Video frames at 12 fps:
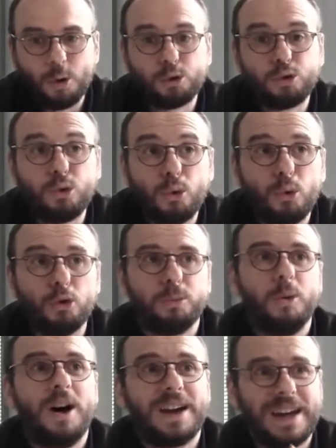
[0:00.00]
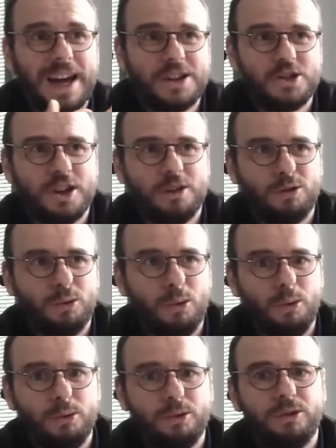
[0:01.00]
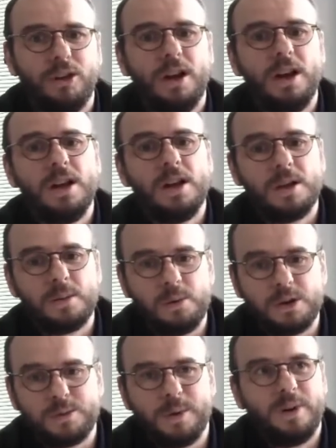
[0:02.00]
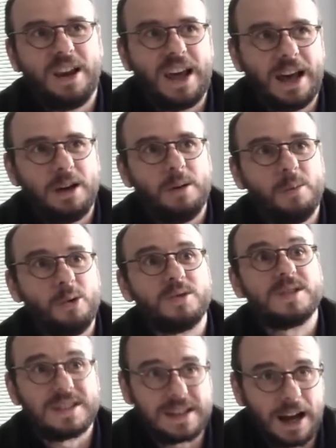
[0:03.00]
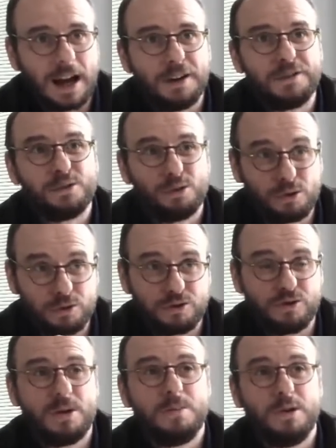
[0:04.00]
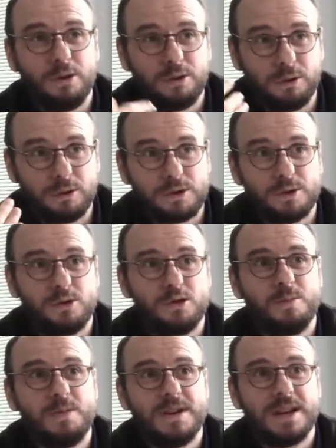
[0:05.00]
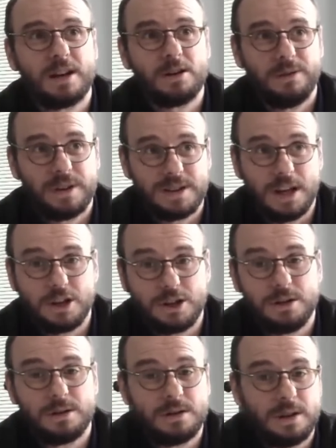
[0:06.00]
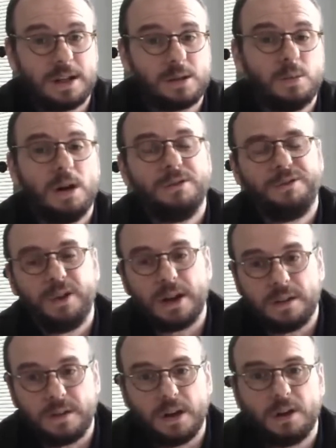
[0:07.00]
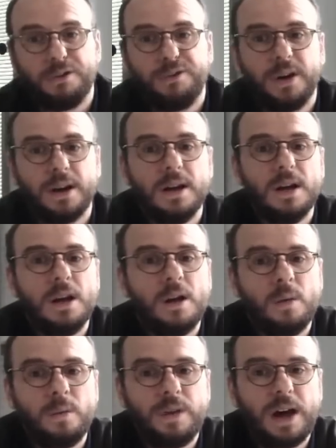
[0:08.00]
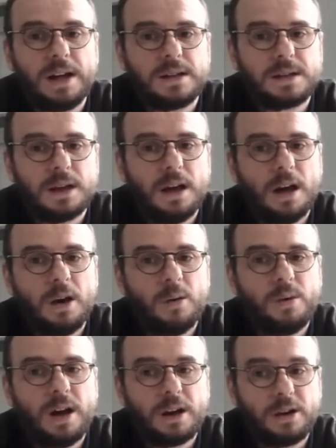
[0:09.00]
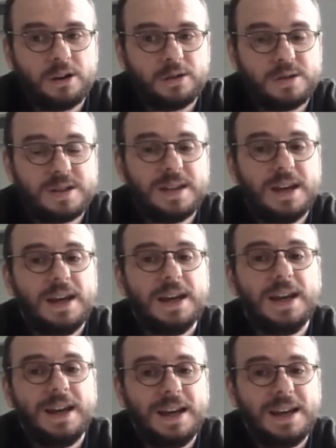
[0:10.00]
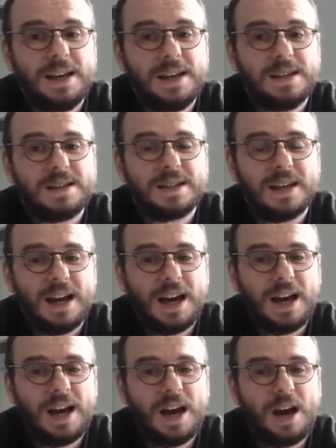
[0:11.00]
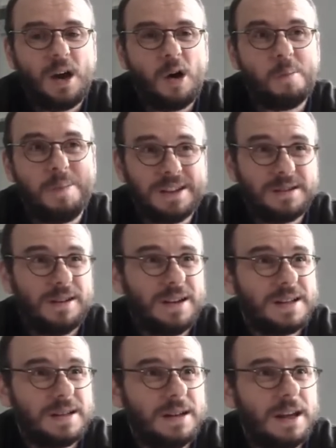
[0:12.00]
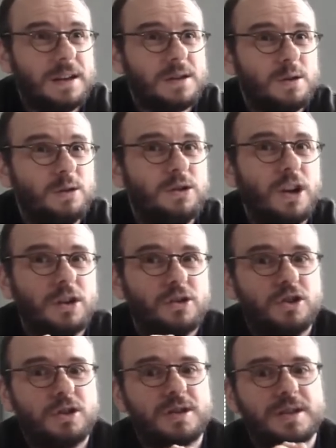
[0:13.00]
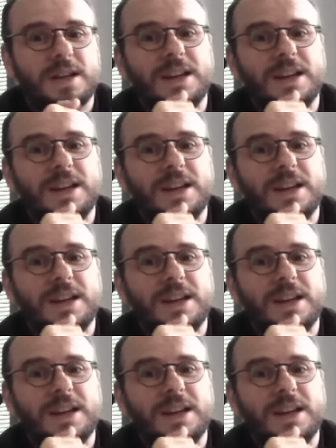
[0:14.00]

tools, more engaging tools, which will allow more staff to contribute to the social media conversation. So that's one thing. And the other thing, that we are going to see is a better listening. So not just